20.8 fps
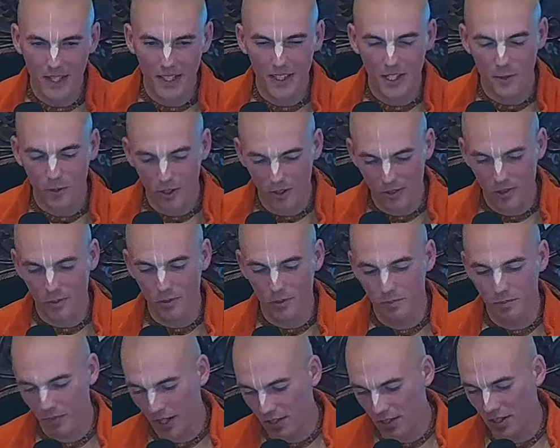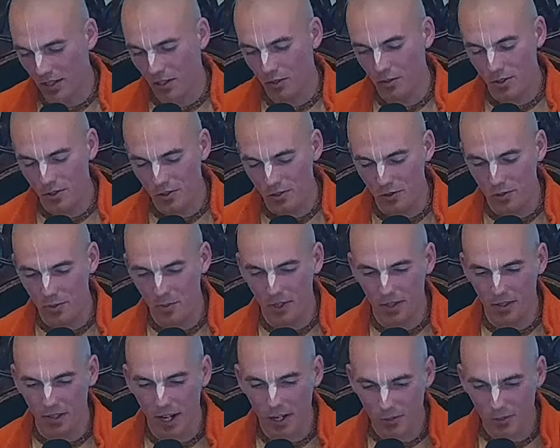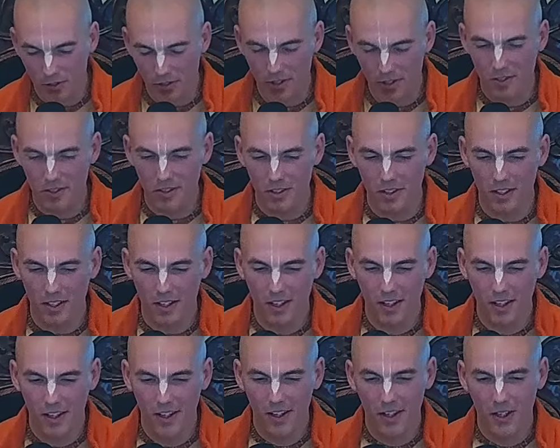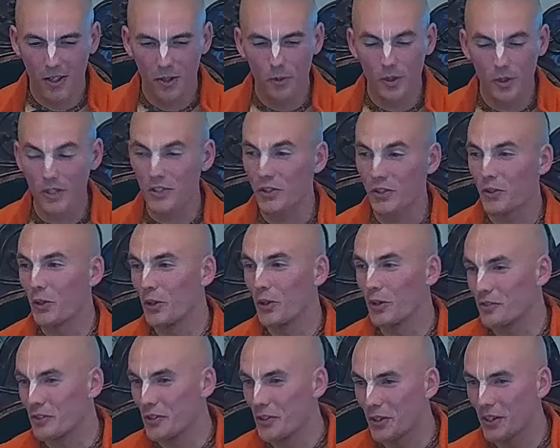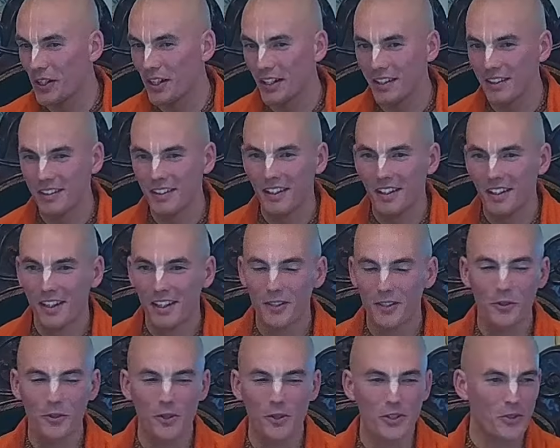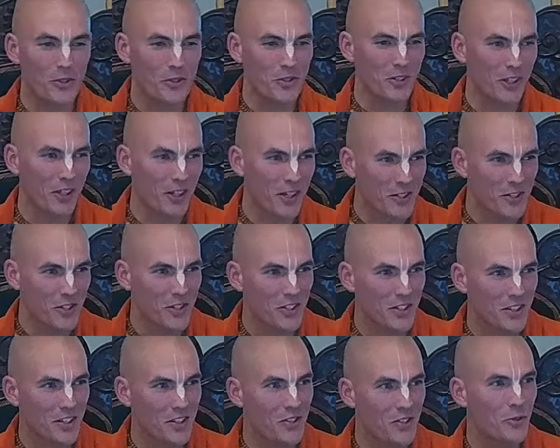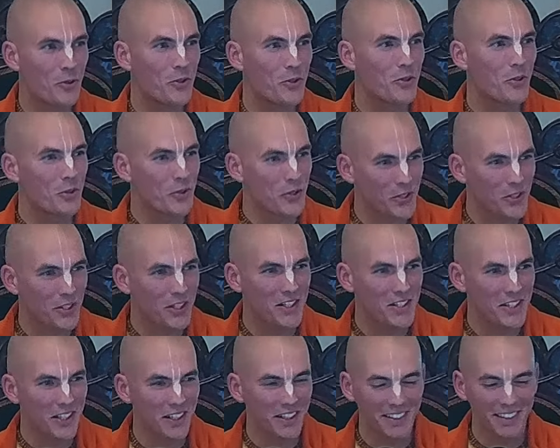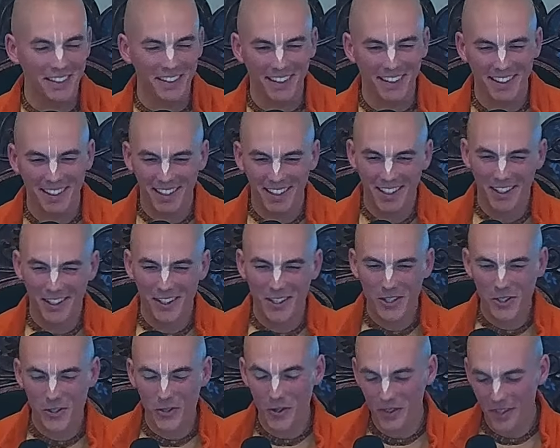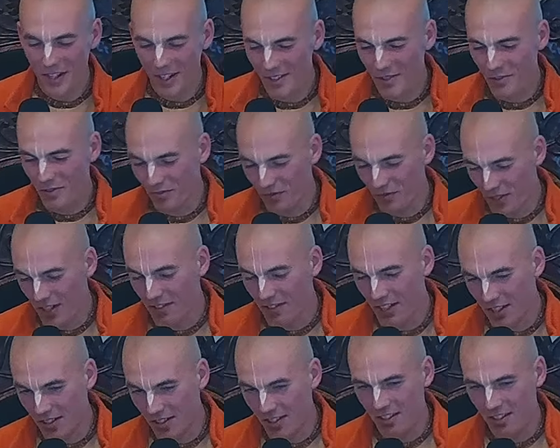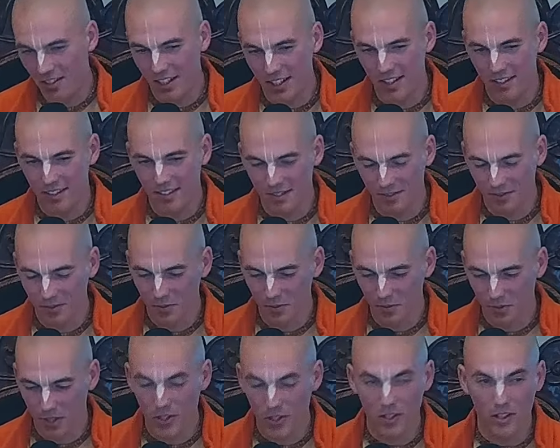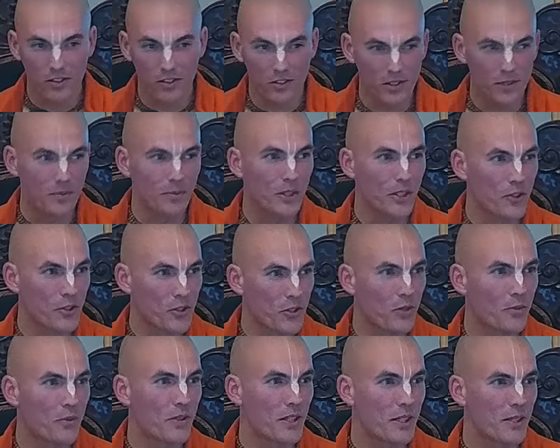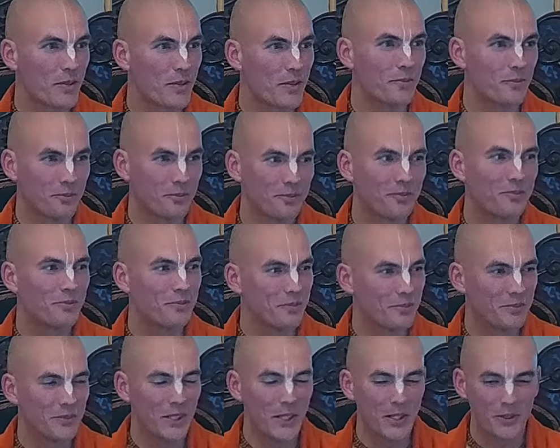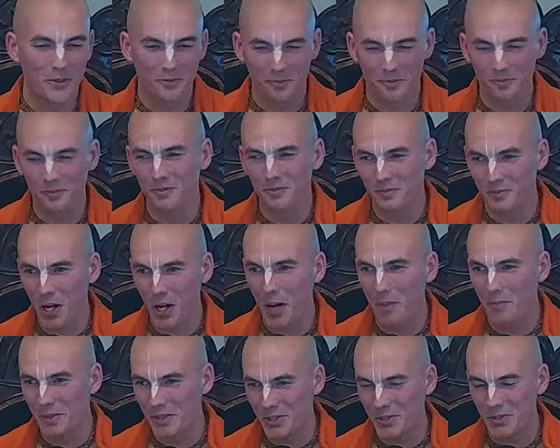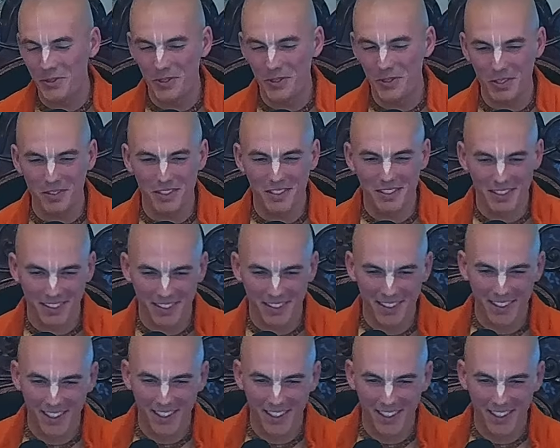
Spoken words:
And they were also asking questions about our tradition. What is the goal of yoga? What is Krishna consciousness? Who is Krishna exactly? So I thought it was very interesting, and I shared some literature with them. They were happy to receive it.